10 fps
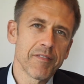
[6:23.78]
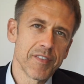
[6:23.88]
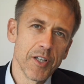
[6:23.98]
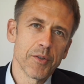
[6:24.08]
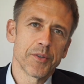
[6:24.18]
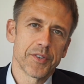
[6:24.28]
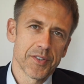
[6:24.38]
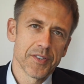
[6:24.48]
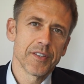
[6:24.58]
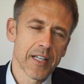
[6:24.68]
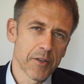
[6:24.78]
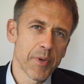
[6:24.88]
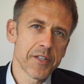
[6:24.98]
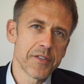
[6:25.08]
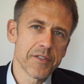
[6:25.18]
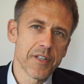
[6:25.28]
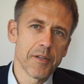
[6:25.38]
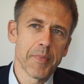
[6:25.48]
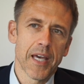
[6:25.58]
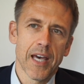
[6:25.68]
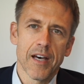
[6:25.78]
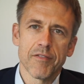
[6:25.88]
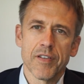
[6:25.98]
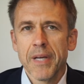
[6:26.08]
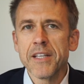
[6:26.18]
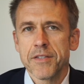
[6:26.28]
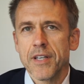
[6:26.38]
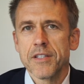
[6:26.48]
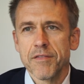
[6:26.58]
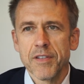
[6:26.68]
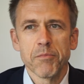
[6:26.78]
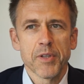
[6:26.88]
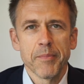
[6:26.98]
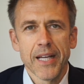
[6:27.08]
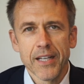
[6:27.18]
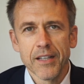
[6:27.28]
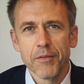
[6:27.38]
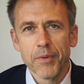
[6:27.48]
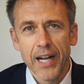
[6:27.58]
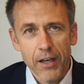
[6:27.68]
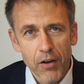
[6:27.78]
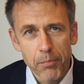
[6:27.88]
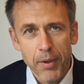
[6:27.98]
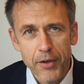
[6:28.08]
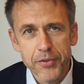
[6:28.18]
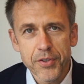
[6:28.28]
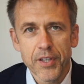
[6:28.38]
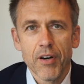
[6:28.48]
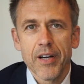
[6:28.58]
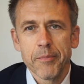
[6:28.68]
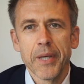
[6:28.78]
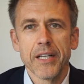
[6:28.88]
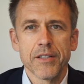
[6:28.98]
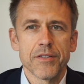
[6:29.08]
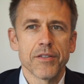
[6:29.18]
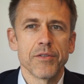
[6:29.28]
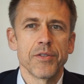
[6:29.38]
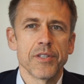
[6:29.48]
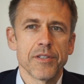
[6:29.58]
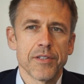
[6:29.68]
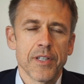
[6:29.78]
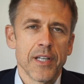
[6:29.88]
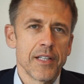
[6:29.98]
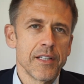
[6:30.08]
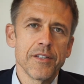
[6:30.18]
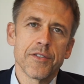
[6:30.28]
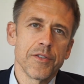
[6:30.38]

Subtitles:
of notes on questions that you may have. Many sites have implemented what I call partially automated solutions. These